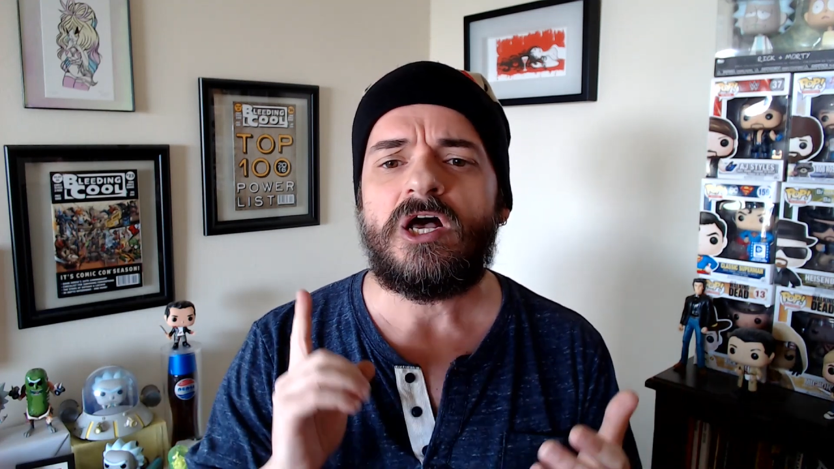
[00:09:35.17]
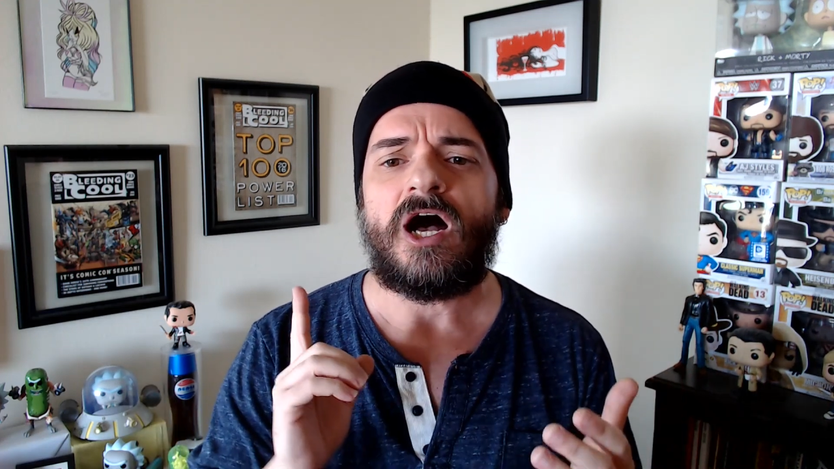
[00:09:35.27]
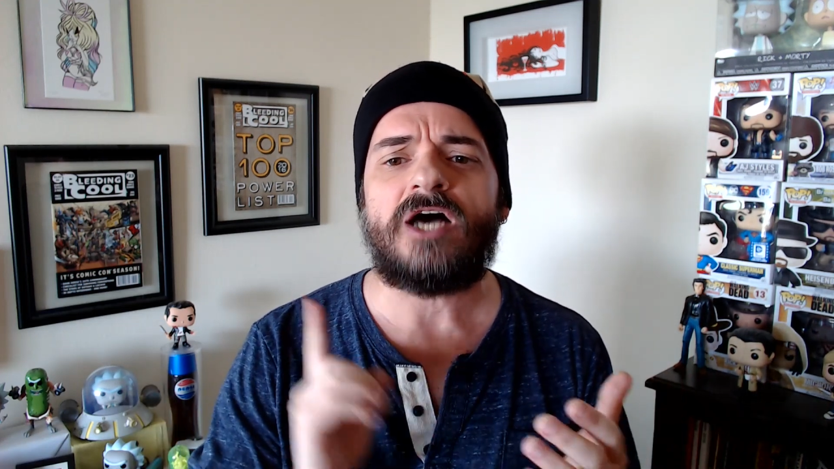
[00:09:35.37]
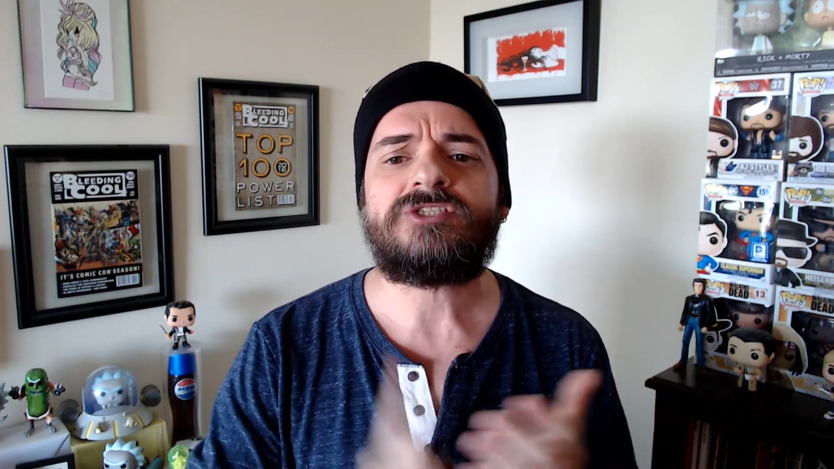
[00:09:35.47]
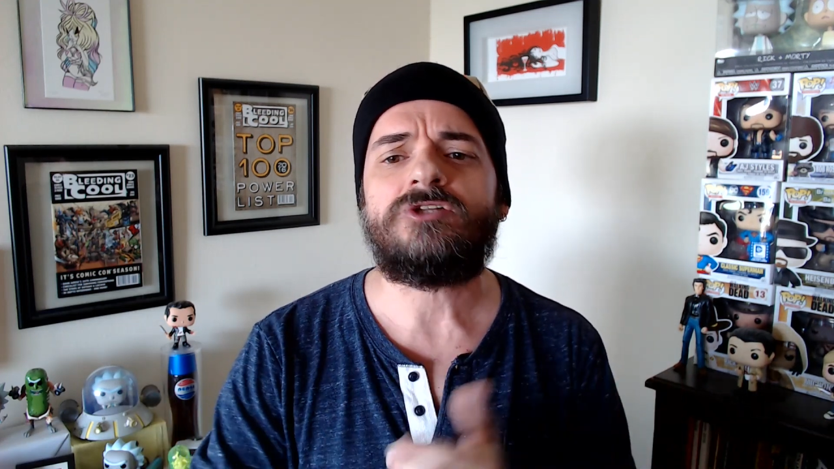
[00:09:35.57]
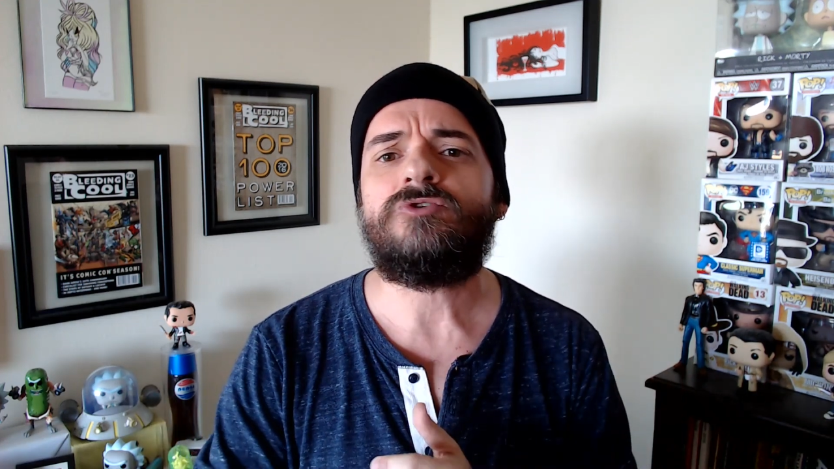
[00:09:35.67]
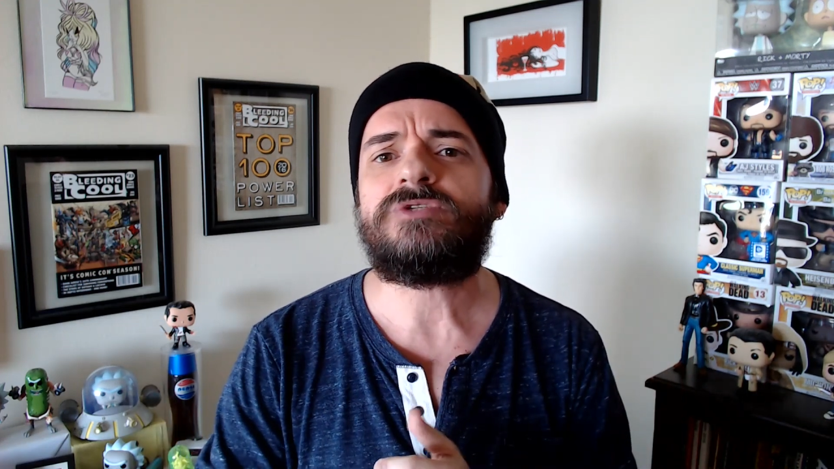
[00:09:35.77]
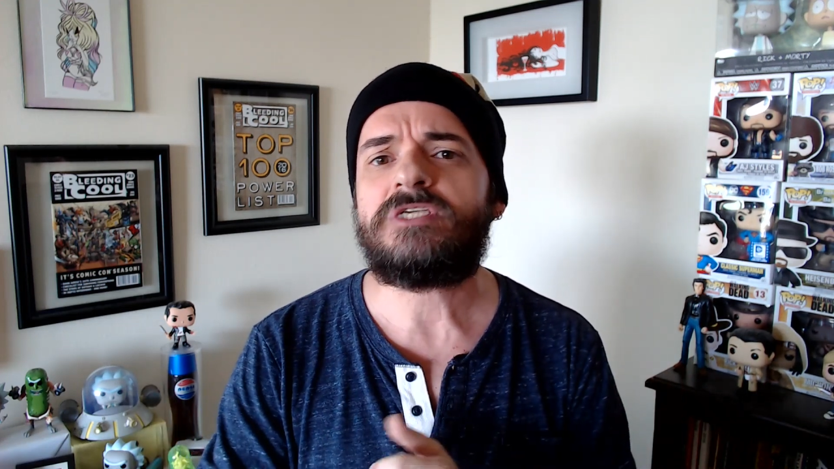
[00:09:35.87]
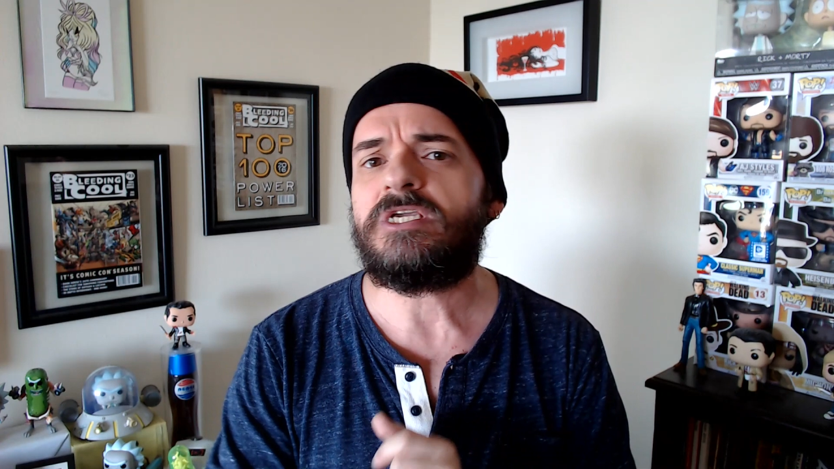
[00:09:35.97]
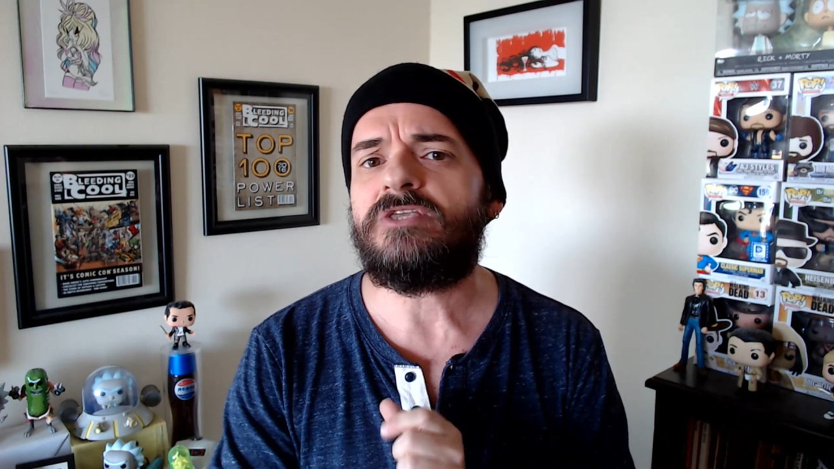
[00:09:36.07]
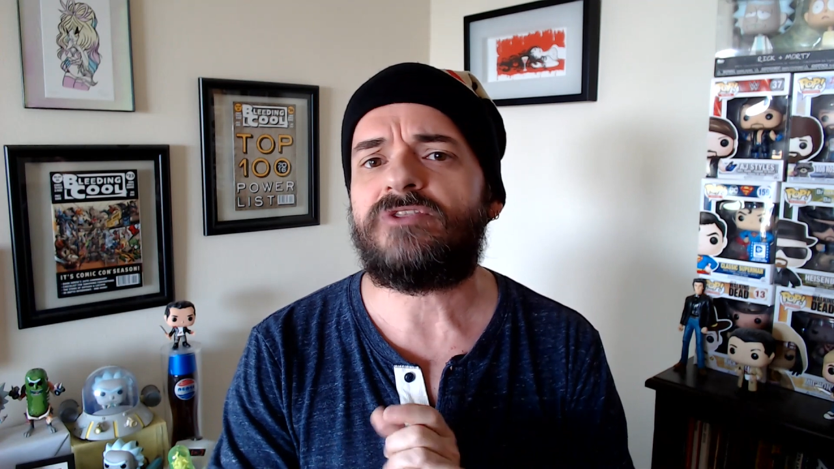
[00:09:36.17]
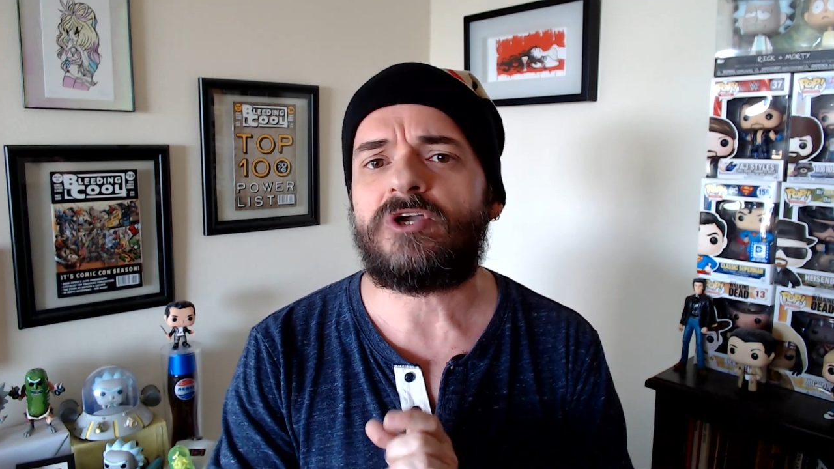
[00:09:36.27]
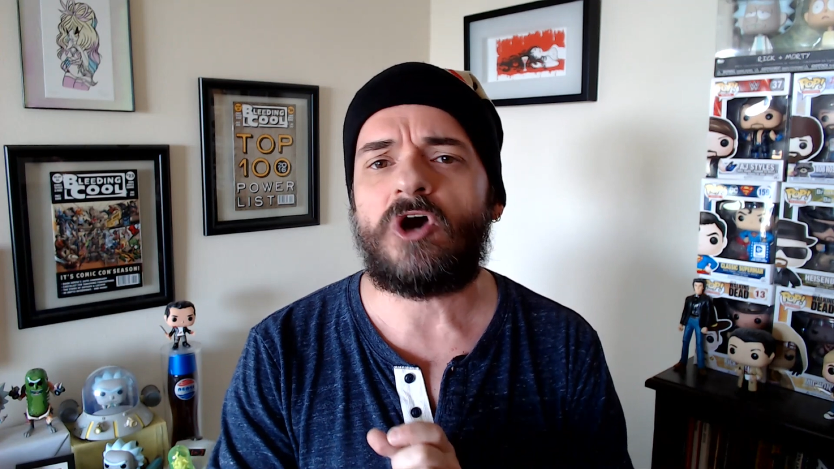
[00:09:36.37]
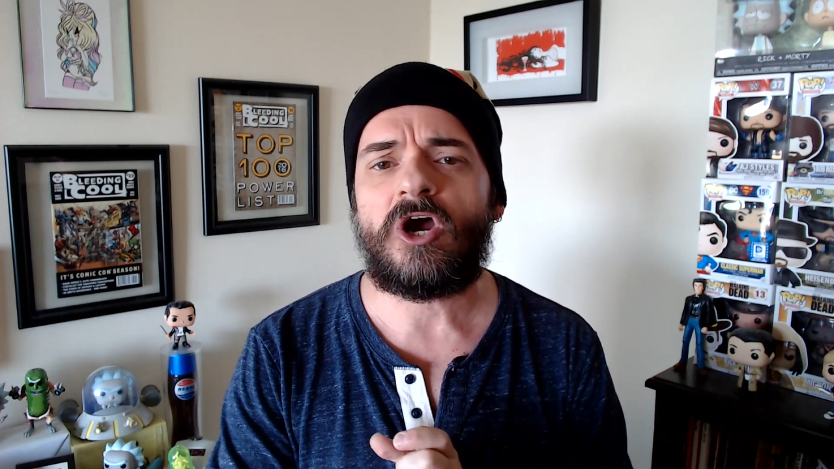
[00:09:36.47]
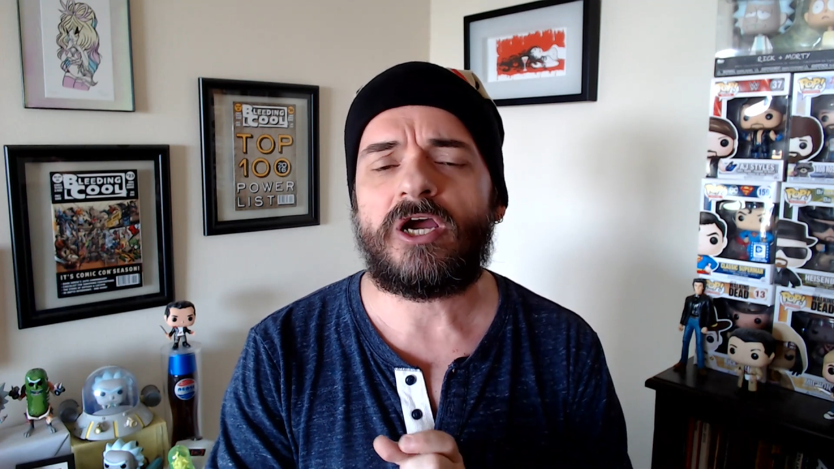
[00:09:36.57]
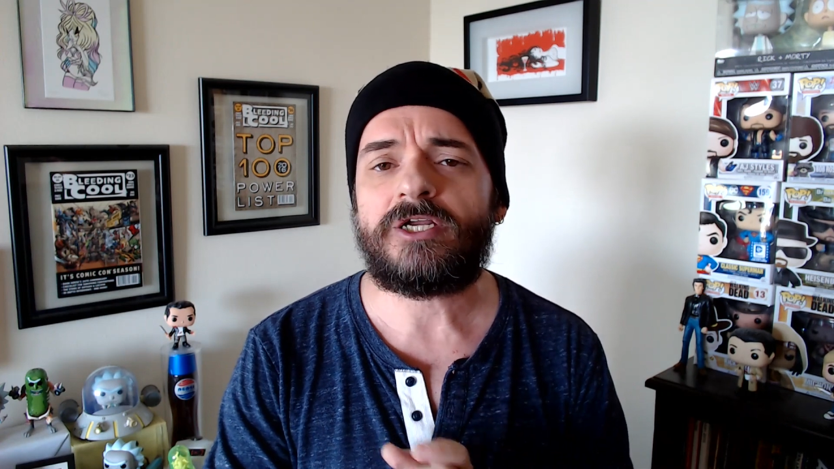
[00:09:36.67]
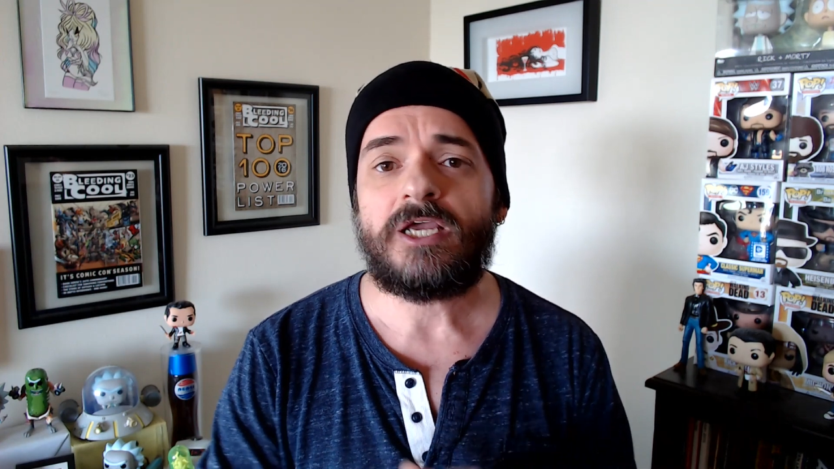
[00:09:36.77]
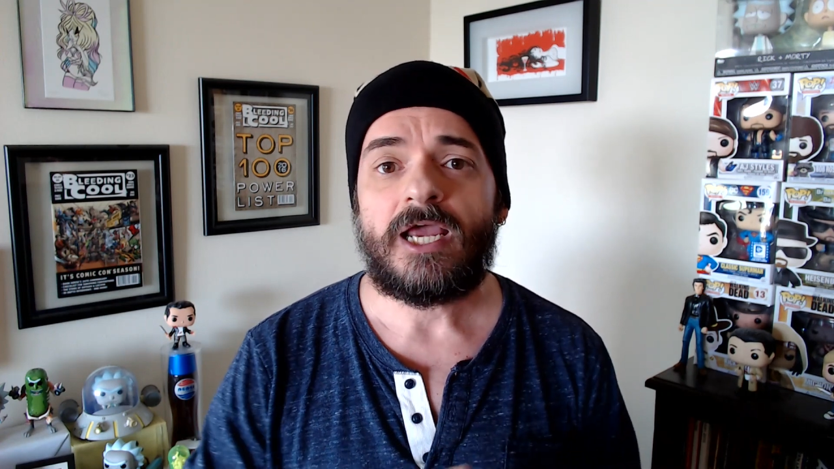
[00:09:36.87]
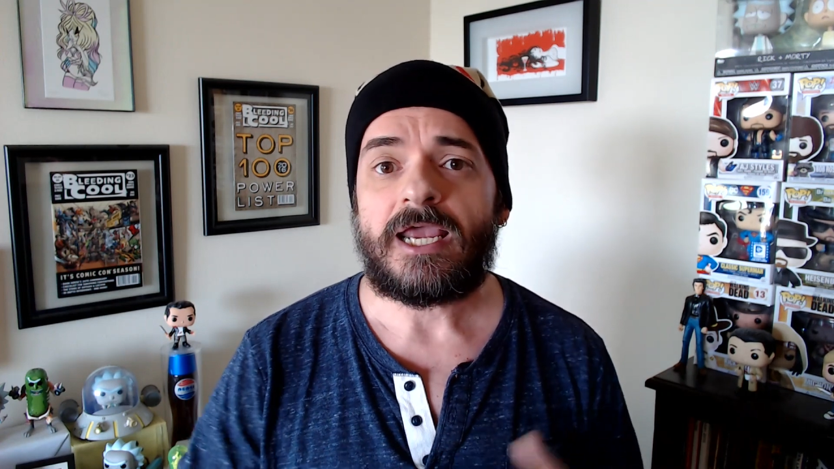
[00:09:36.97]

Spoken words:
Zalewski, the guard,